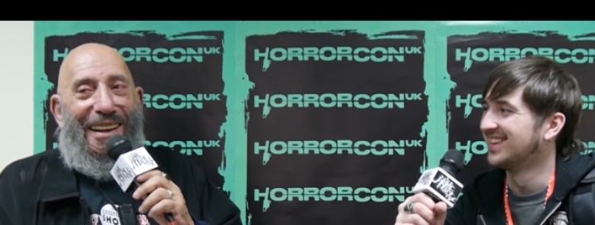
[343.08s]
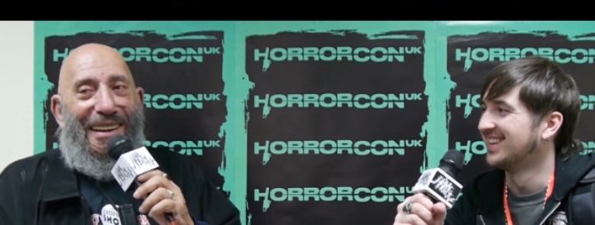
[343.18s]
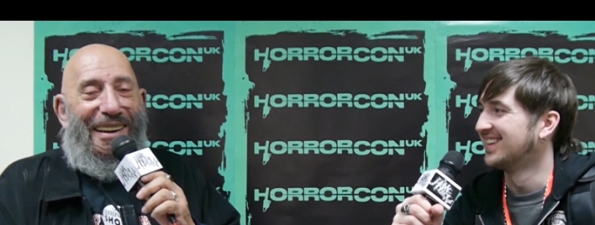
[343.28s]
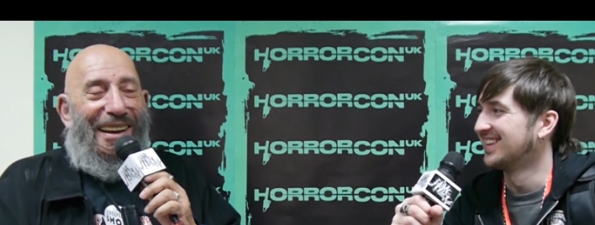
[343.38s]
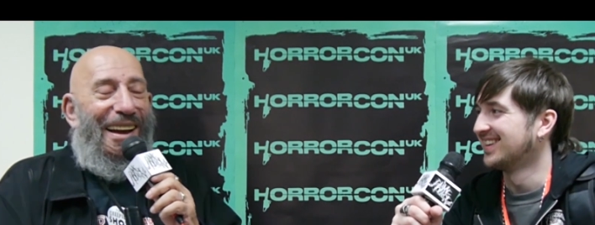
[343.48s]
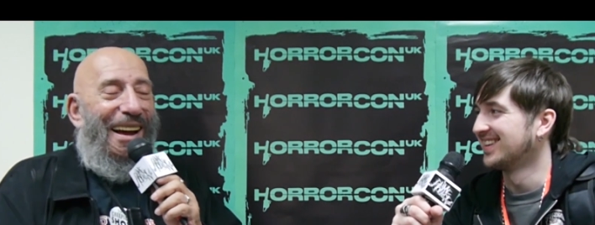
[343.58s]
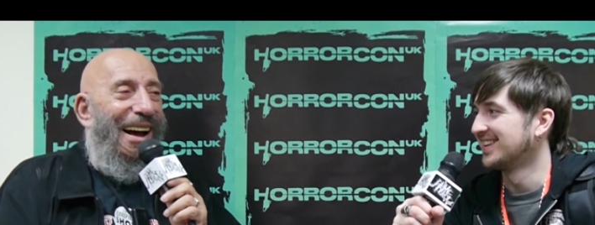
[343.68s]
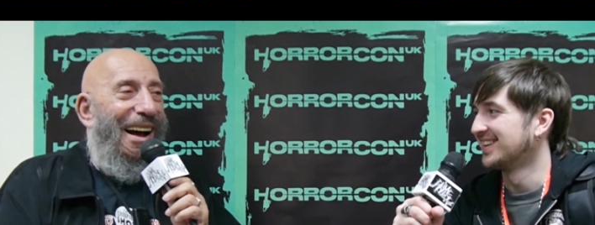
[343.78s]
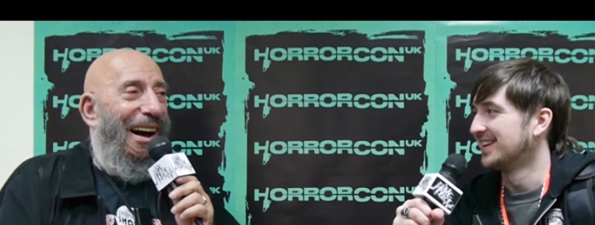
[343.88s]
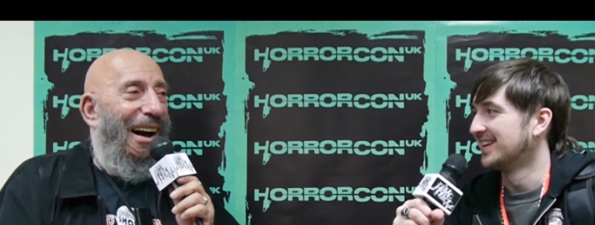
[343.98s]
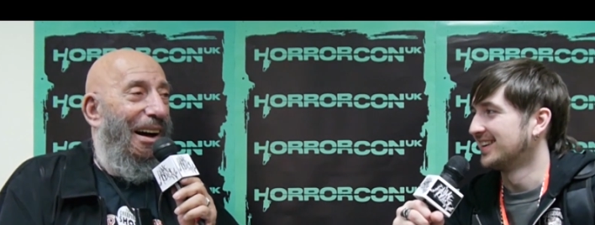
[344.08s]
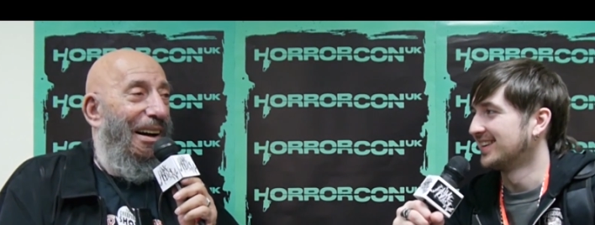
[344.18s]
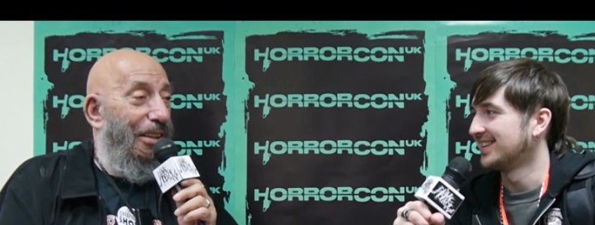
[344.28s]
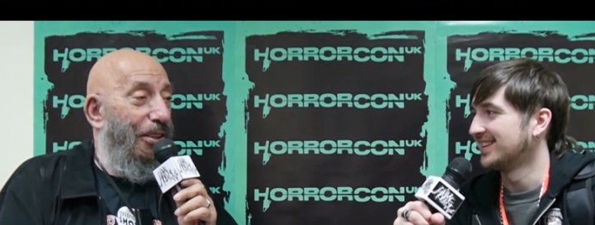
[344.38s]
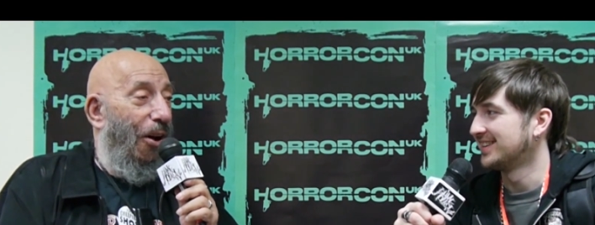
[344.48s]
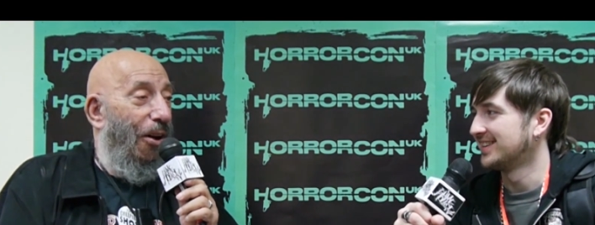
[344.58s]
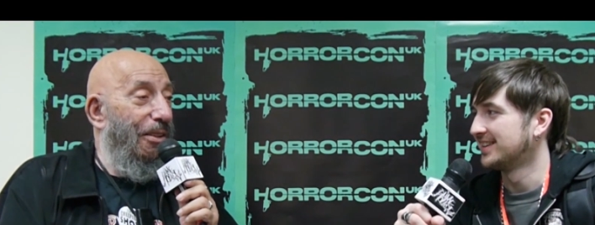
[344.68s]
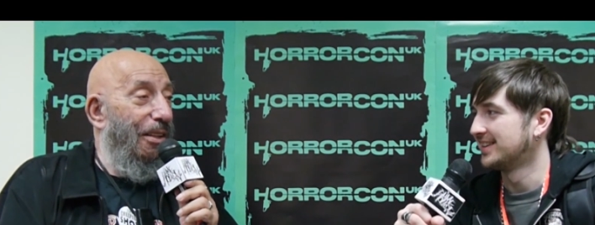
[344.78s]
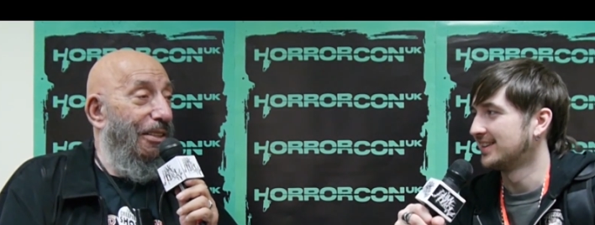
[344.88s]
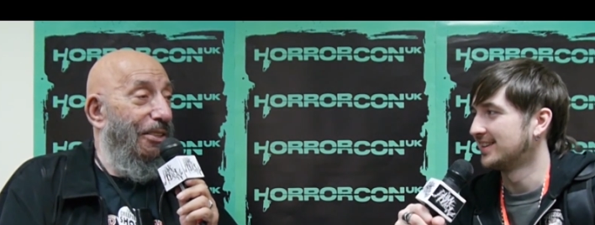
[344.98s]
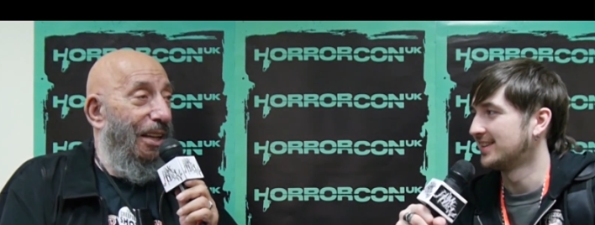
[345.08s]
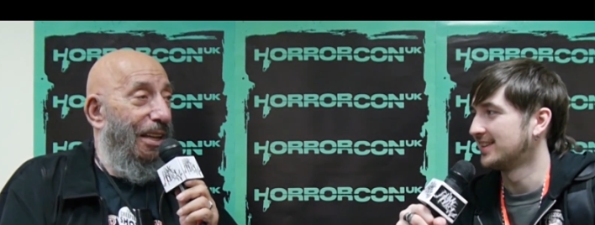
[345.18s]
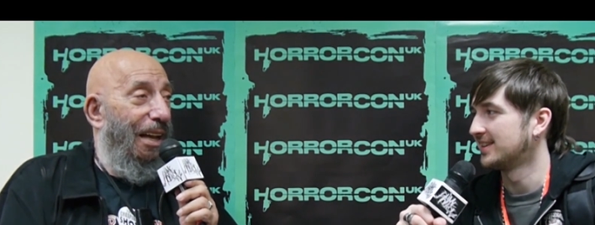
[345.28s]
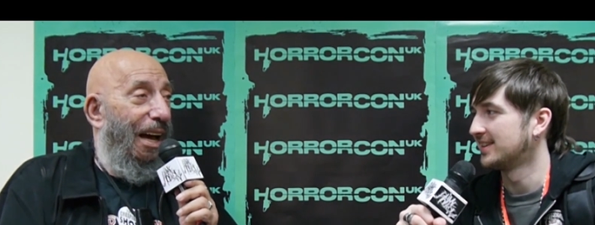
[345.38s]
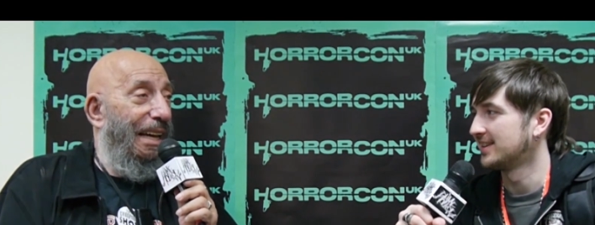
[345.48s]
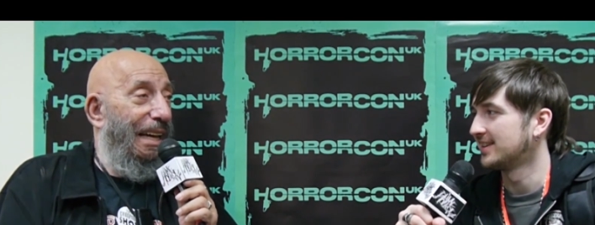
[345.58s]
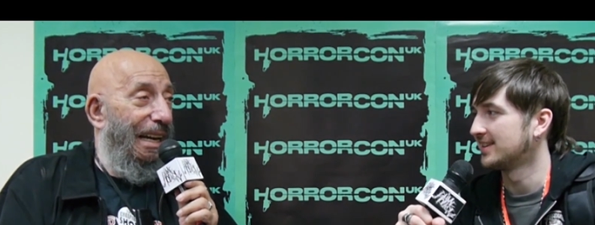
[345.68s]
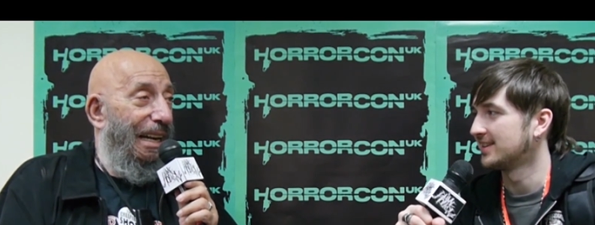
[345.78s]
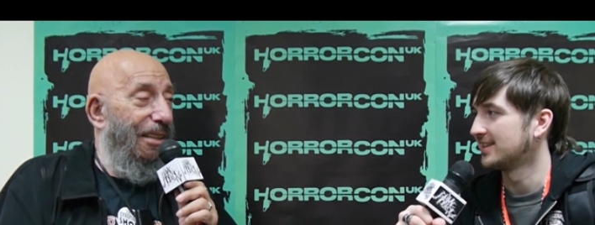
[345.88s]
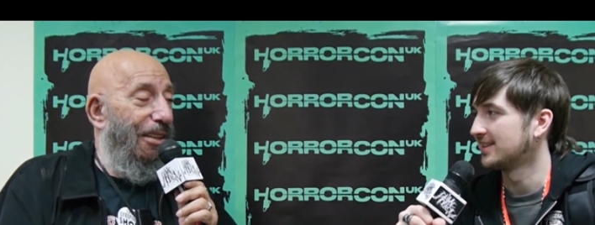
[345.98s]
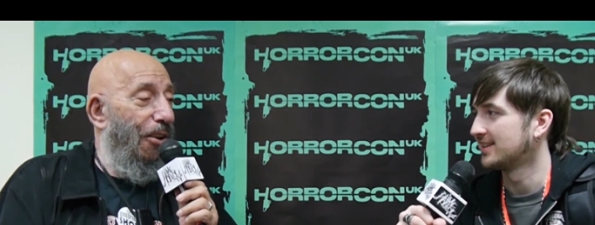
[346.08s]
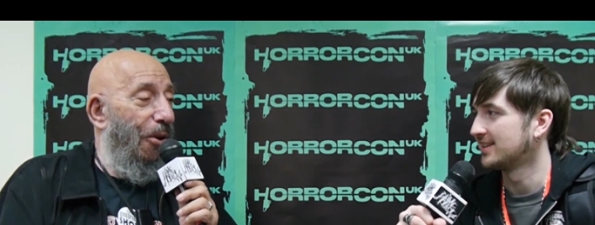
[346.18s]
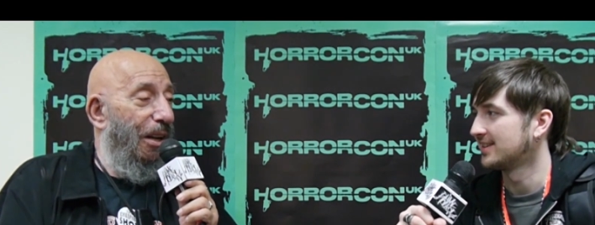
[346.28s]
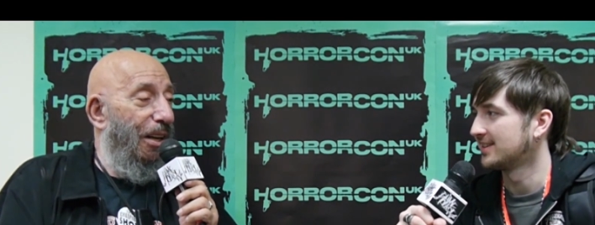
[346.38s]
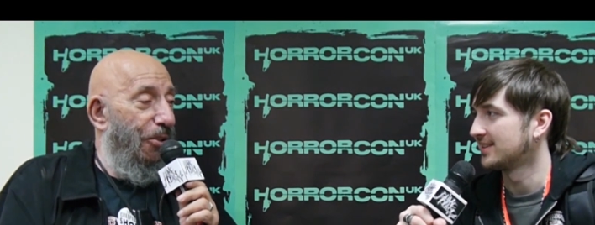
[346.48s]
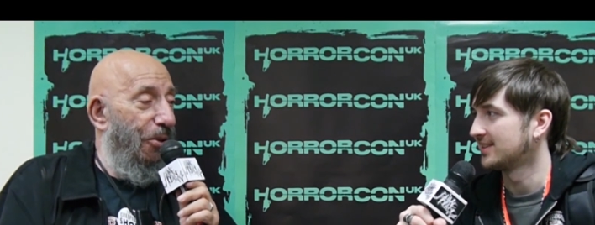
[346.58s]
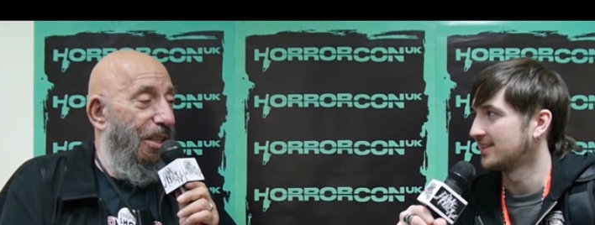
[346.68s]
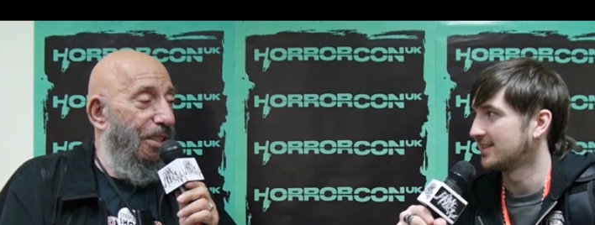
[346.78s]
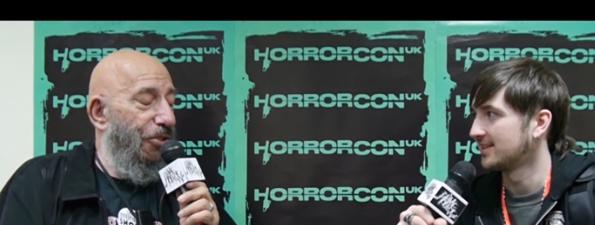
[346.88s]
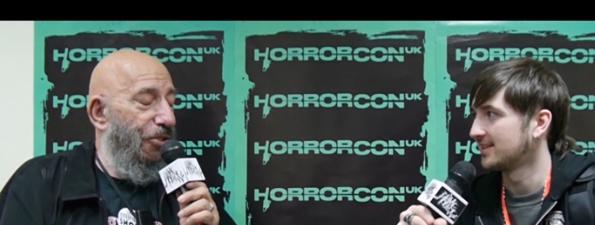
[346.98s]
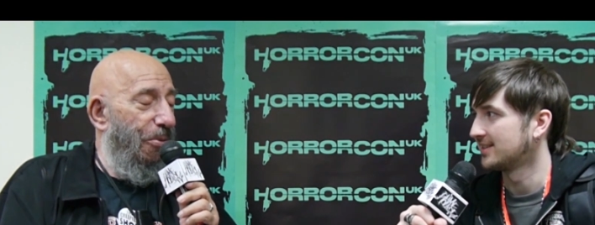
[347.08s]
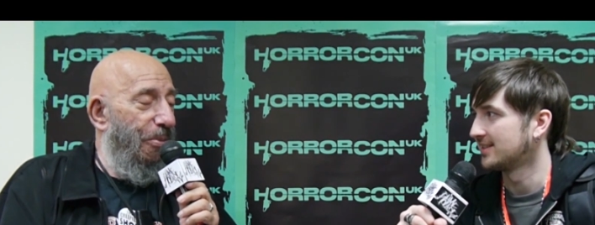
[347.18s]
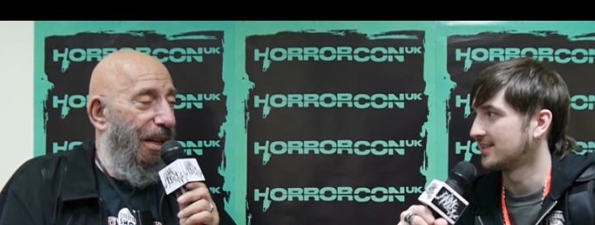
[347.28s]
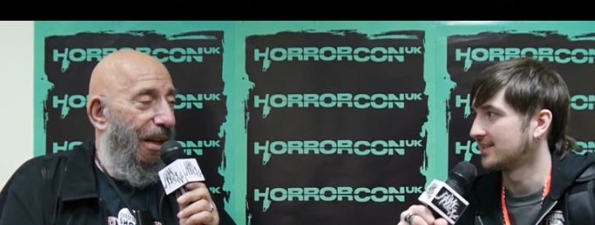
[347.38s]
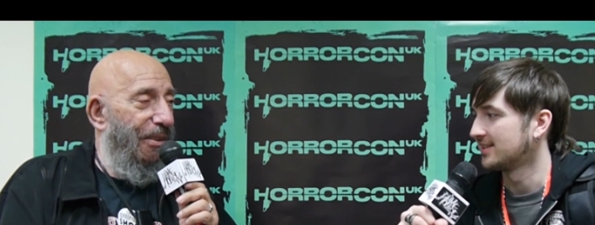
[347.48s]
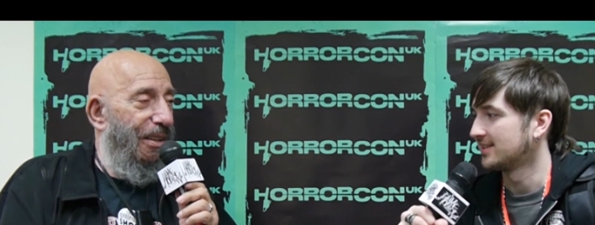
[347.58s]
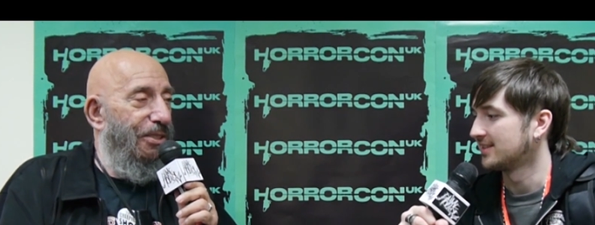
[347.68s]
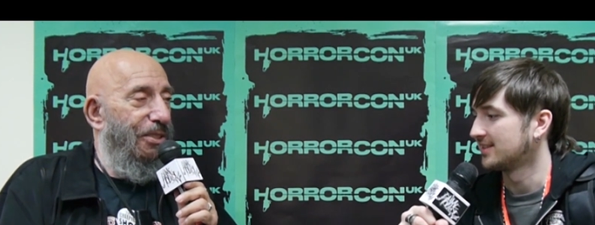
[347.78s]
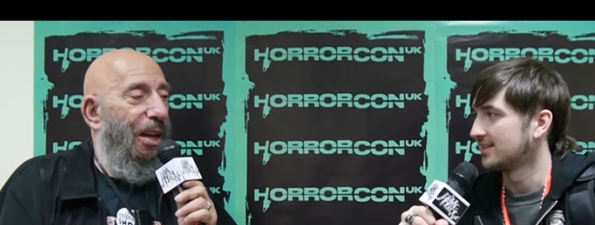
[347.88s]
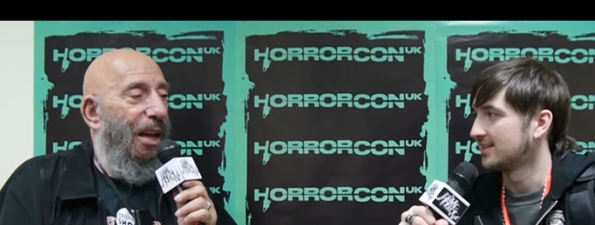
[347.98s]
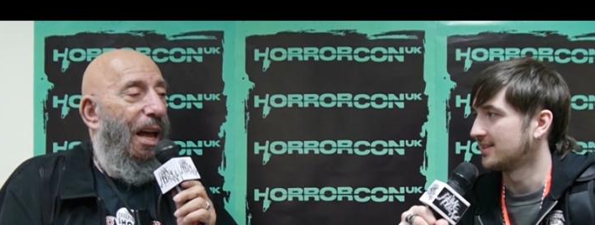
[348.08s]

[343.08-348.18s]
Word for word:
Speaker 1: and uh, he called and he said, I get it. You don't want to do any stupid heavies.